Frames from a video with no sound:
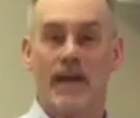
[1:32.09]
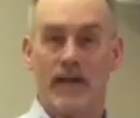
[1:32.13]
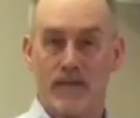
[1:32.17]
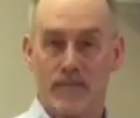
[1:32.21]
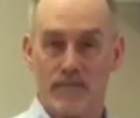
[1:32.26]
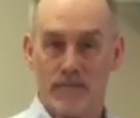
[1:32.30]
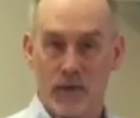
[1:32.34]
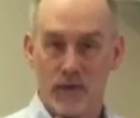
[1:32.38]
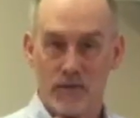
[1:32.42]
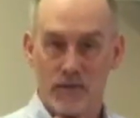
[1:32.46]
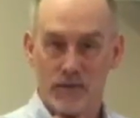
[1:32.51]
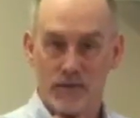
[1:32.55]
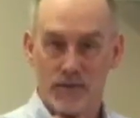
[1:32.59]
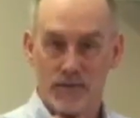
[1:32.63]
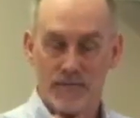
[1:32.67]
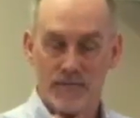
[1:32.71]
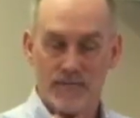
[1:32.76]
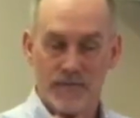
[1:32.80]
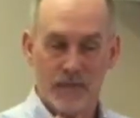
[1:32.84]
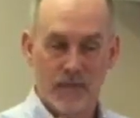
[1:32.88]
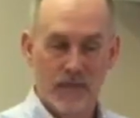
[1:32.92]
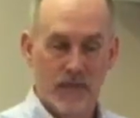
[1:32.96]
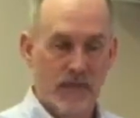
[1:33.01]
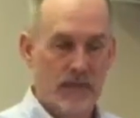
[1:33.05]
of motion.
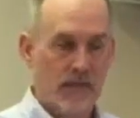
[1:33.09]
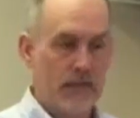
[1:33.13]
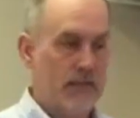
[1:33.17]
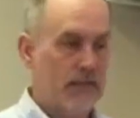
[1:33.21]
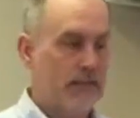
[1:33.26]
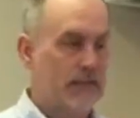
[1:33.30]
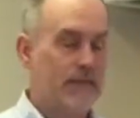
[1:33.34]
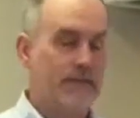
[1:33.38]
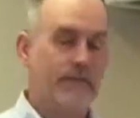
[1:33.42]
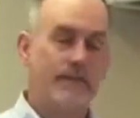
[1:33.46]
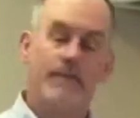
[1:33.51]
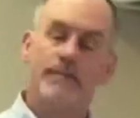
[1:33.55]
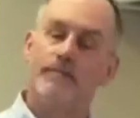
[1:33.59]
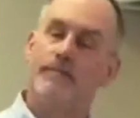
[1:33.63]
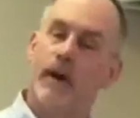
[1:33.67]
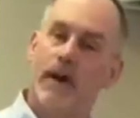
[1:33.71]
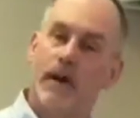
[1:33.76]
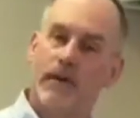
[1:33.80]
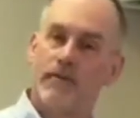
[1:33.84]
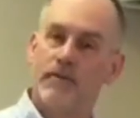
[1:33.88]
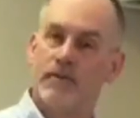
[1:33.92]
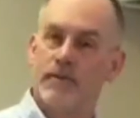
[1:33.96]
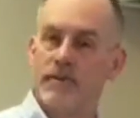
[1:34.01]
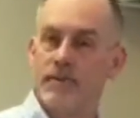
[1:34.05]
It can be
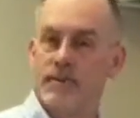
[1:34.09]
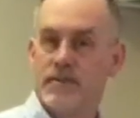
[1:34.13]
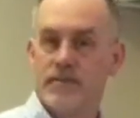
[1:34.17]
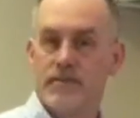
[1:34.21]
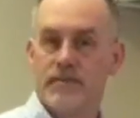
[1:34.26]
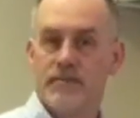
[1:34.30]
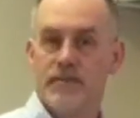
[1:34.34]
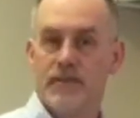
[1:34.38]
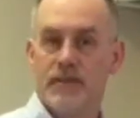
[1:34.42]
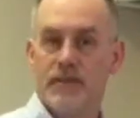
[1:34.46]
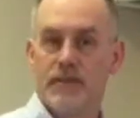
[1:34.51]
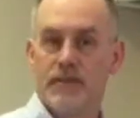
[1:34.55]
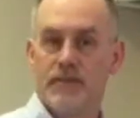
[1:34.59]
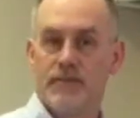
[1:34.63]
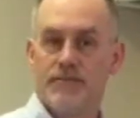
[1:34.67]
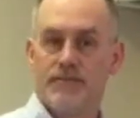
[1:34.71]
moderate and severe.